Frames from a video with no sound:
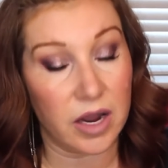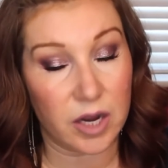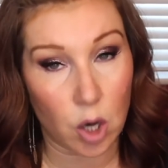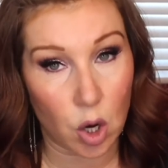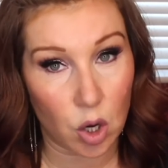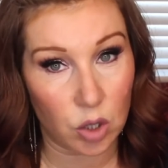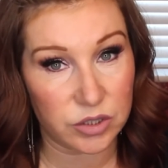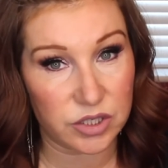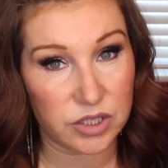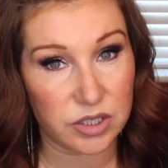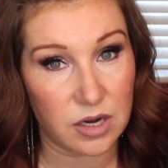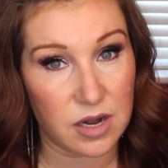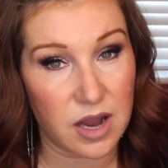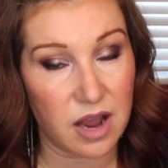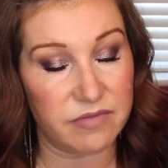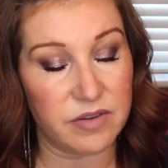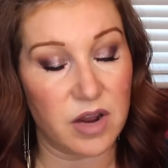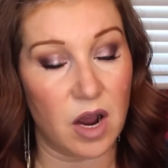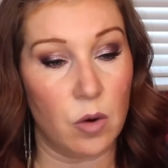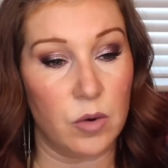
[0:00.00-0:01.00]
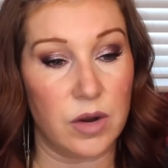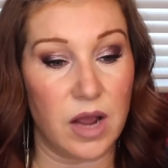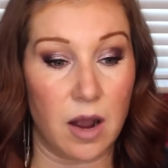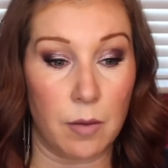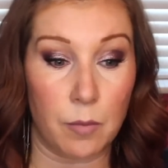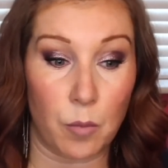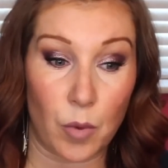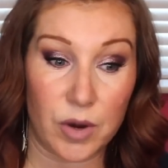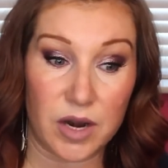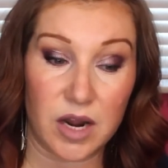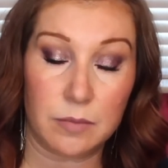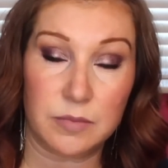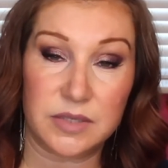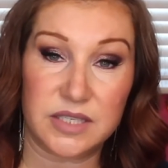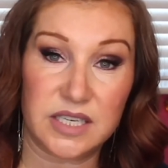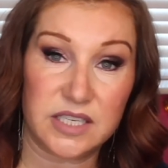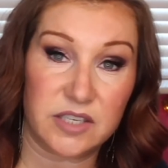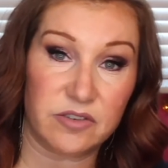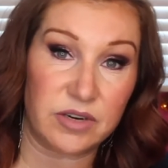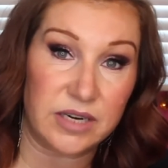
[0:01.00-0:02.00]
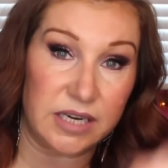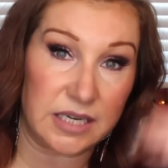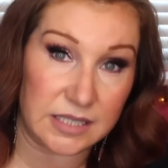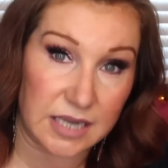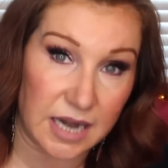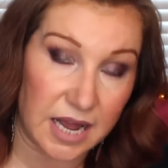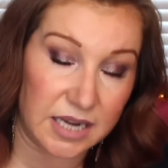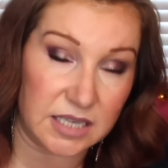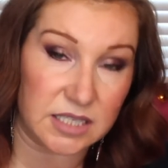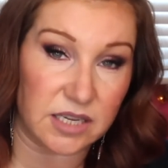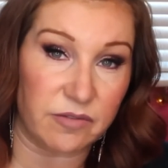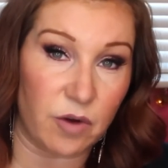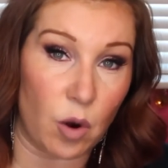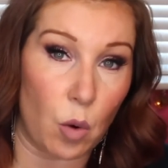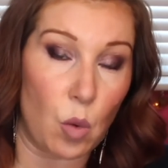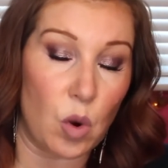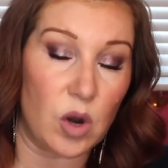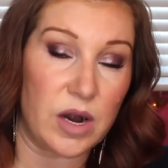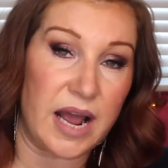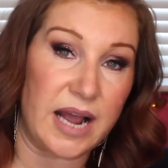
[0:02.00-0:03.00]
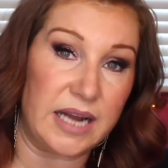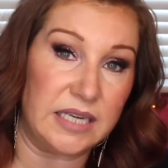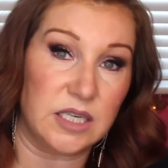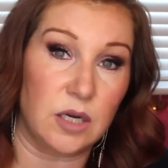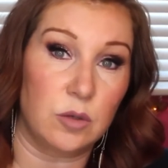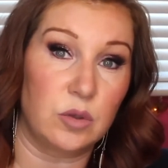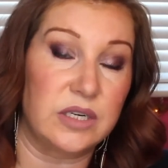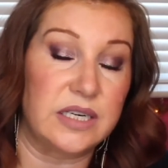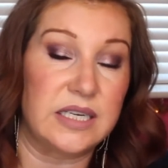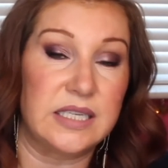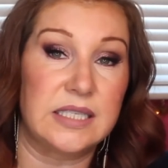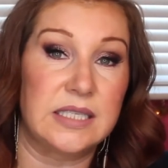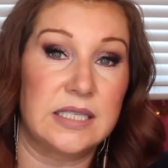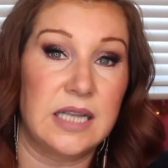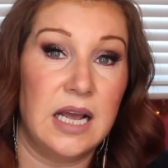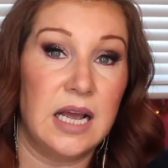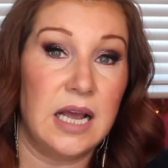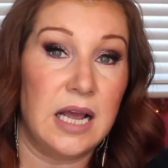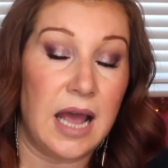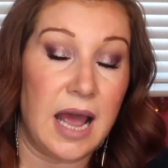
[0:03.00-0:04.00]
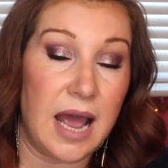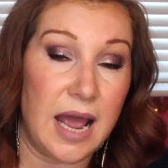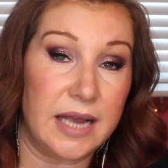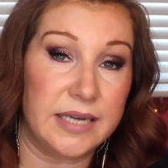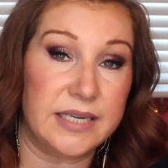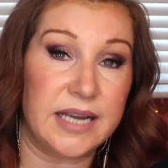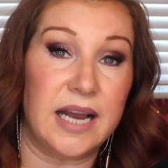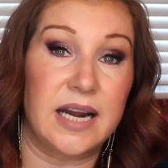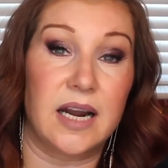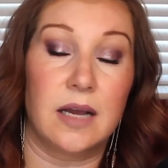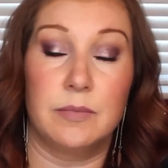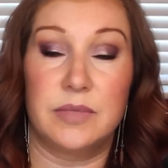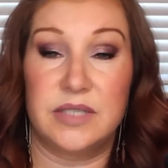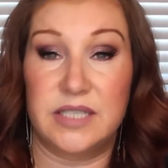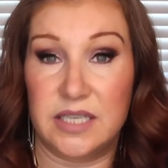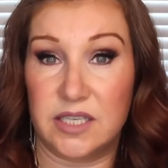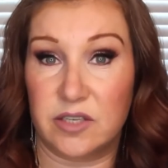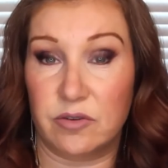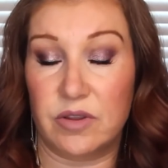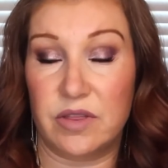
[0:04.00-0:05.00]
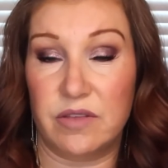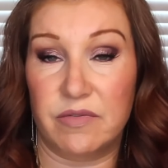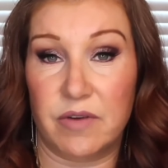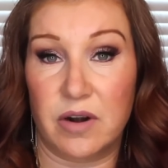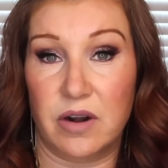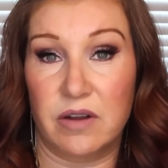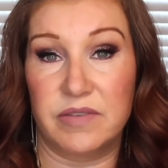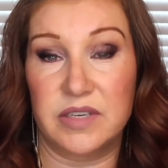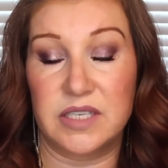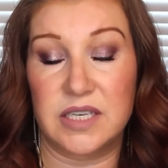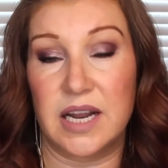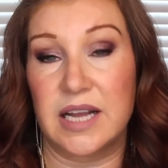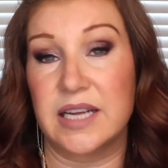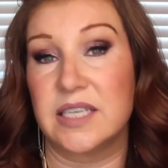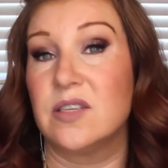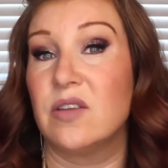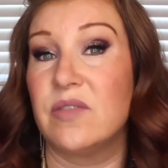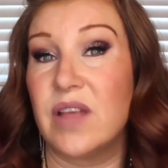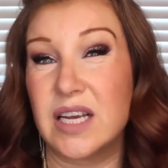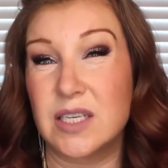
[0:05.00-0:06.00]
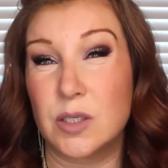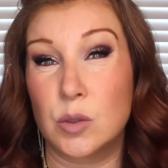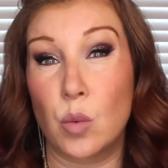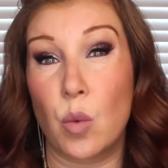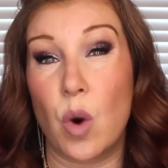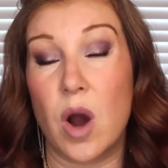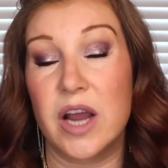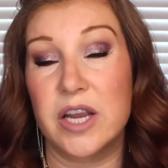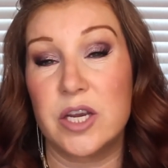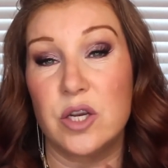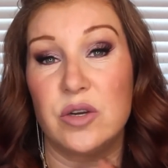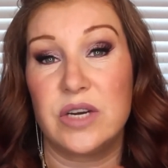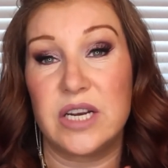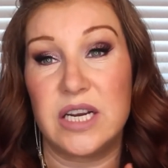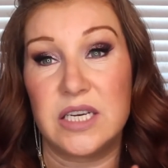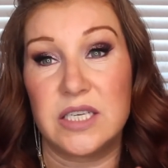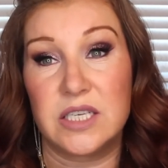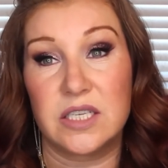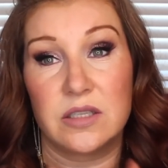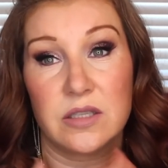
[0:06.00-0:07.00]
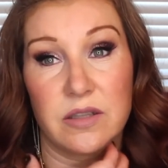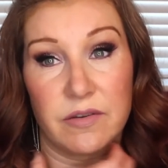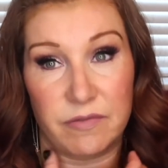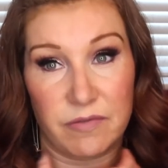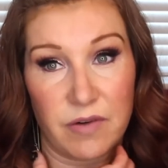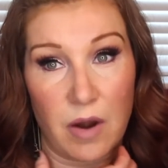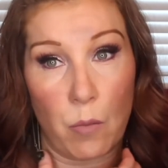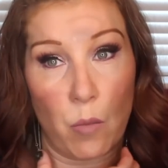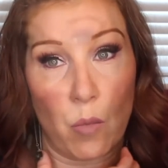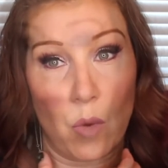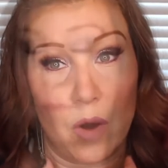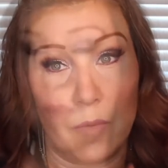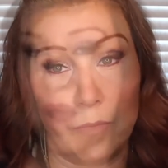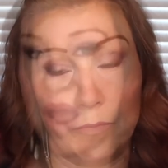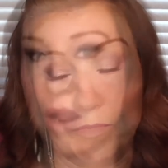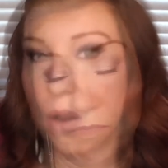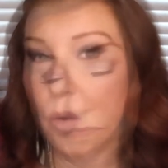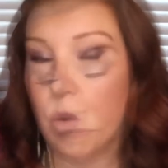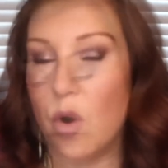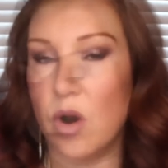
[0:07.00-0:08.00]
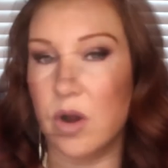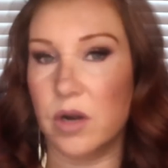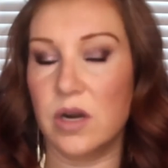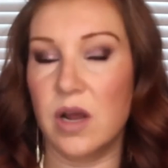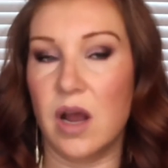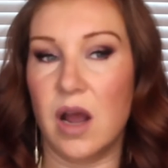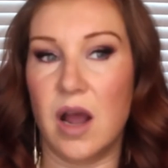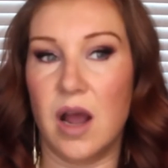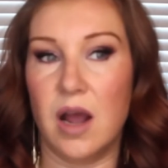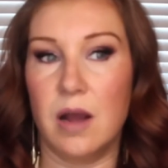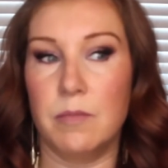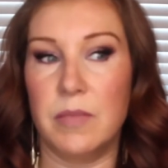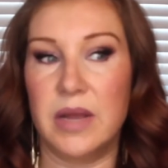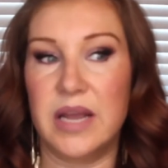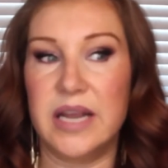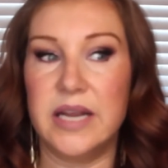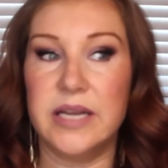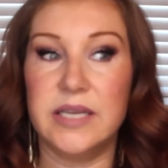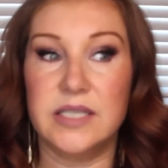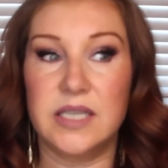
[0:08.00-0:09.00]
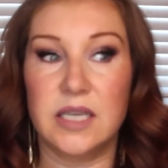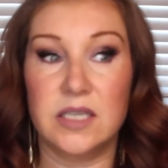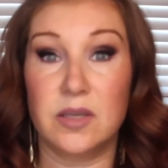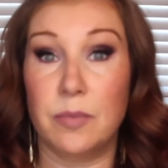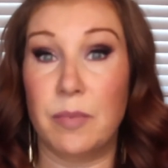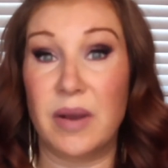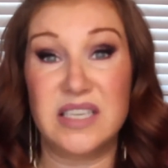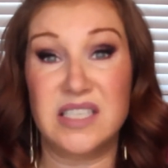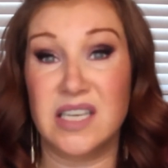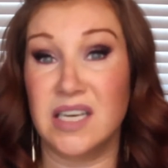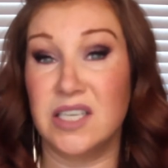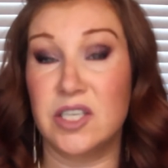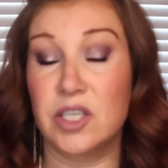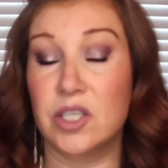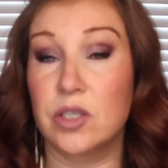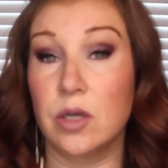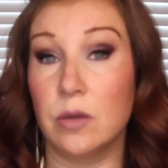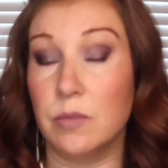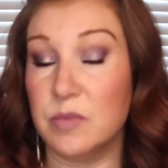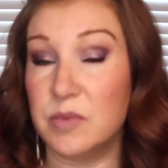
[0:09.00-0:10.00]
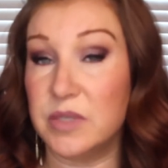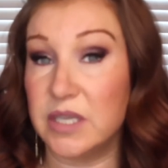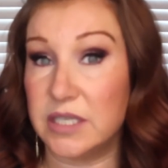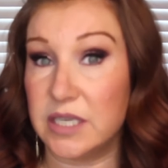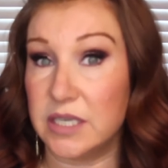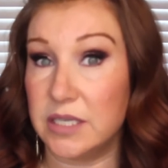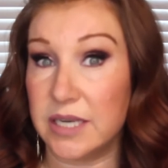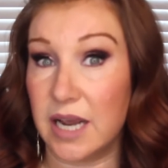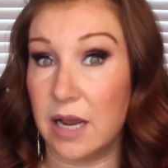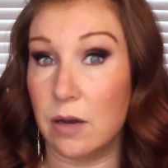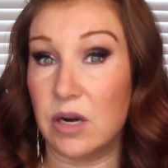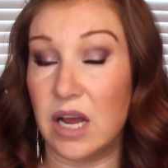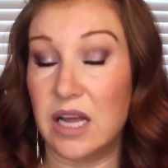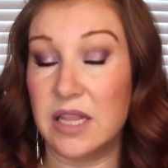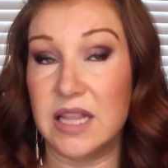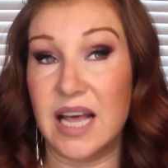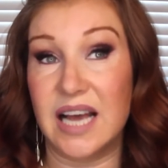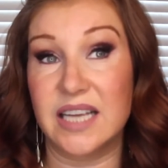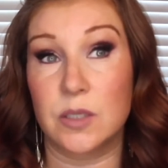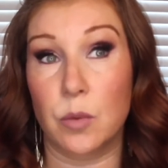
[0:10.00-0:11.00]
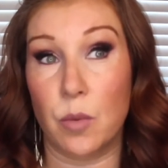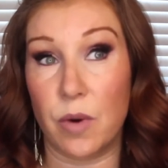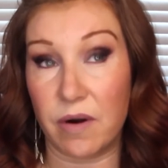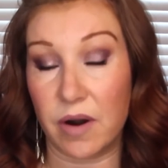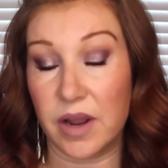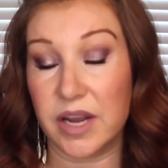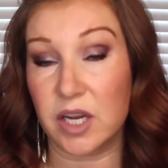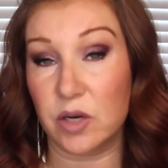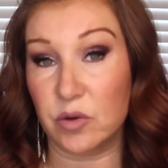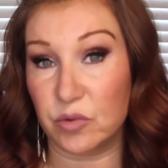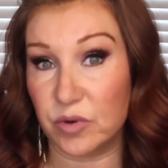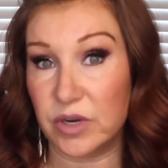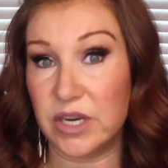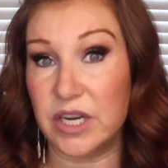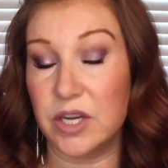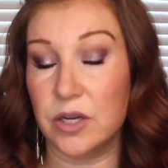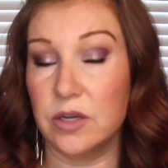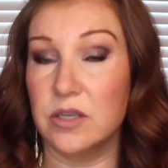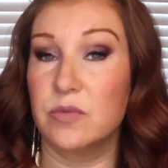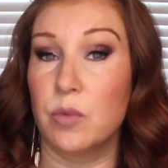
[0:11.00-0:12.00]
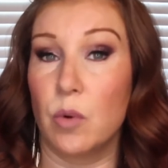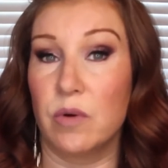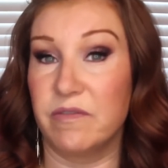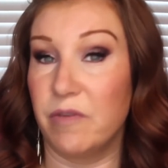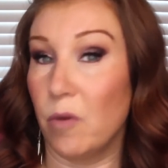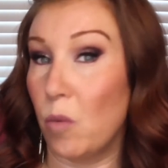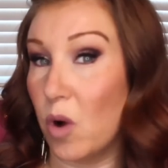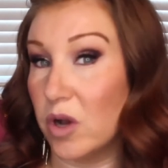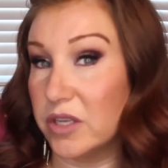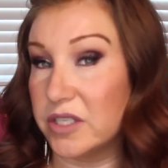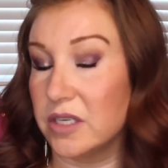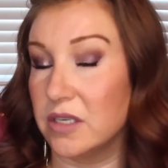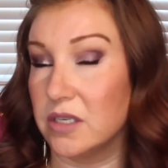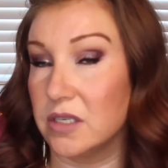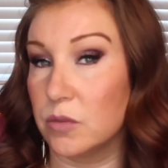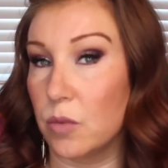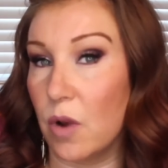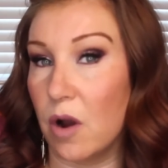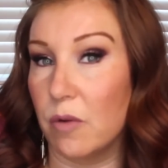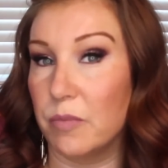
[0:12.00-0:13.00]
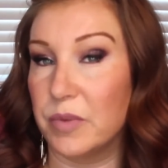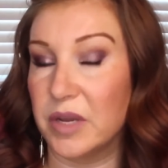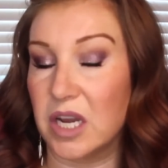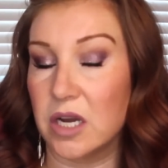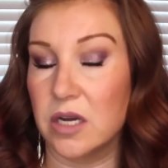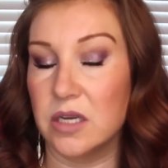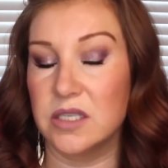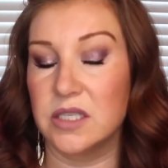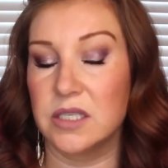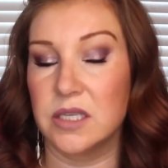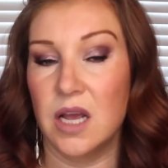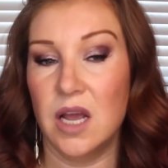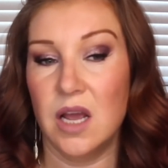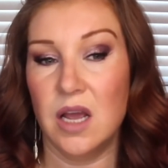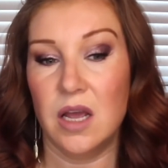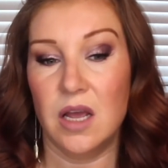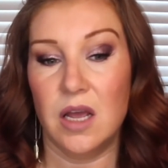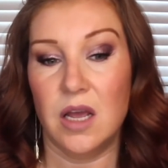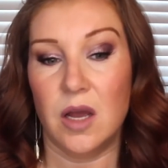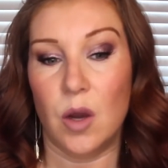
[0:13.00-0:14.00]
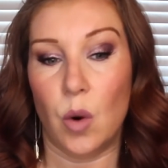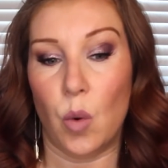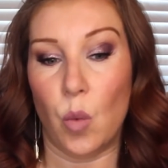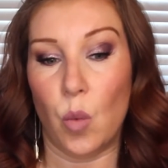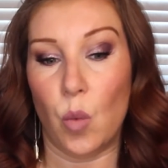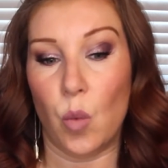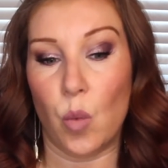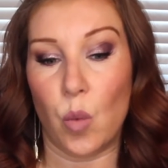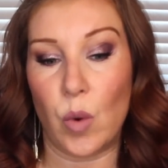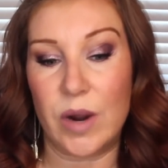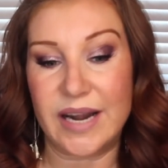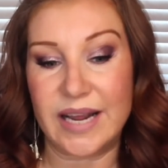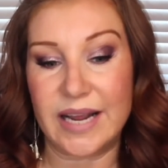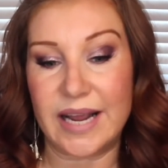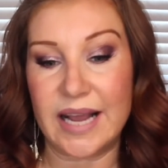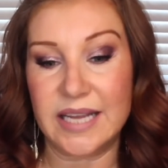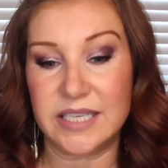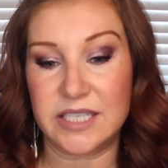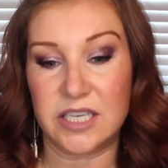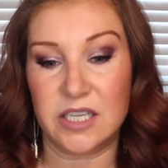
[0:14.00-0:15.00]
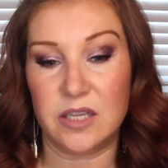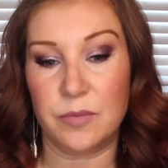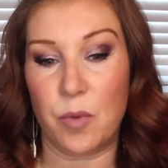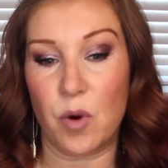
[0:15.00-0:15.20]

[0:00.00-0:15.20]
I constantly have to hold it up. When I'm scissoring his legs, I've got one hand holding his head and I'm scissoring the front of his legs. So that's why you need the front one. The back one is basically to stop them sitting down, and that's where I could really use one for Watson as well, because when it gets